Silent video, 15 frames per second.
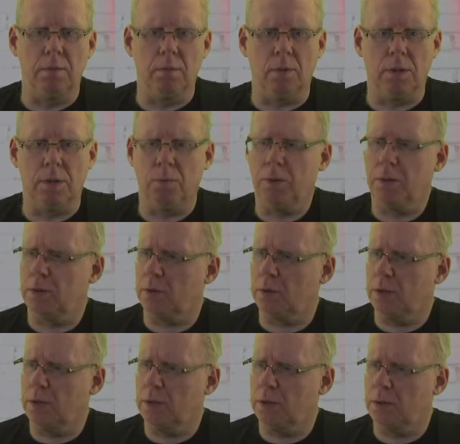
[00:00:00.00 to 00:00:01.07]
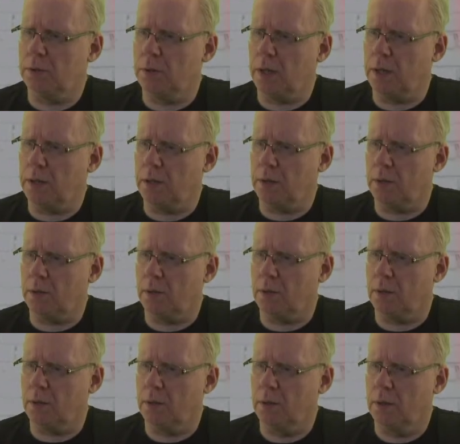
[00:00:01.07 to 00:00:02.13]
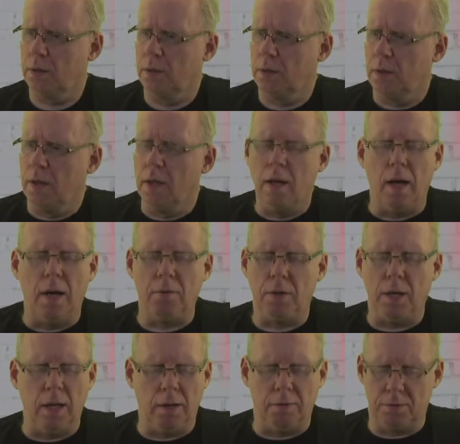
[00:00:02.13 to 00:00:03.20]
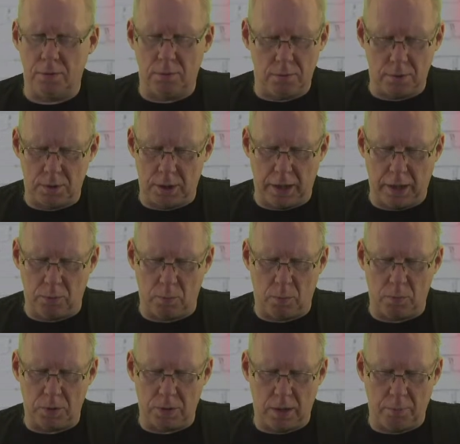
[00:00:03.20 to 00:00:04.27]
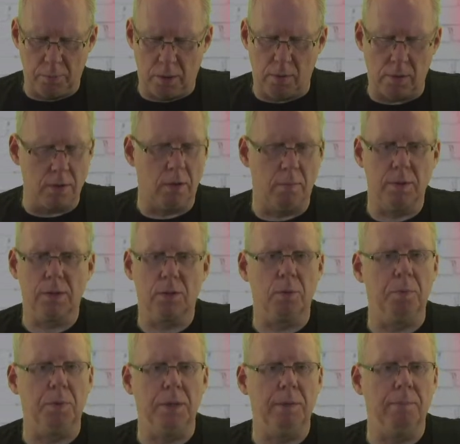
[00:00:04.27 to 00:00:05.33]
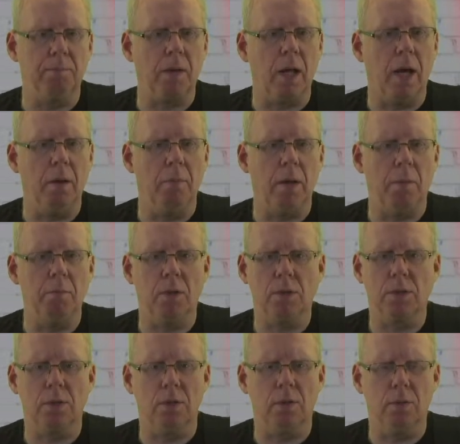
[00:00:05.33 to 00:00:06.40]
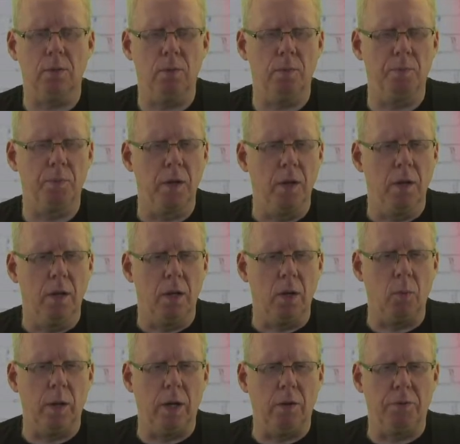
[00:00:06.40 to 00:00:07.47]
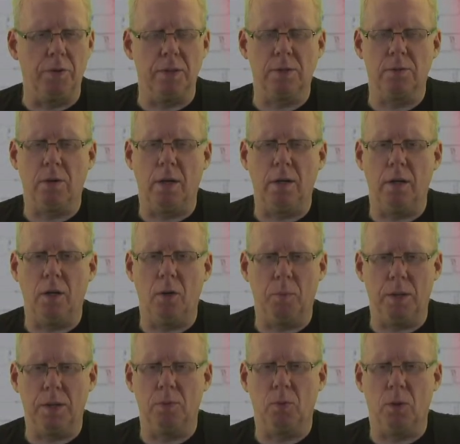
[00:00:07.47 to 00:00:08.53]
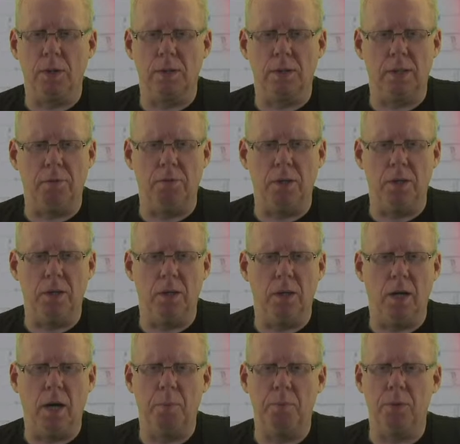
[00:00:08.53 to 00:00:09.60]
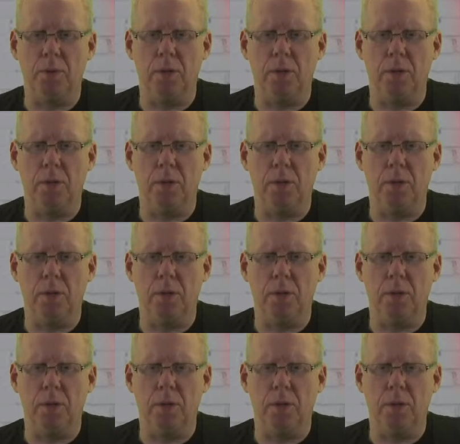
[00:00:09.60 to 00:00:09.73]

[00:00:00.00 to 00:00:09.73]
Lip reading: Was it with Doc Eason together, or I really have to check it one more time. Garrett Thomas could be. I'm not so aware of this right now, but it was definitely a high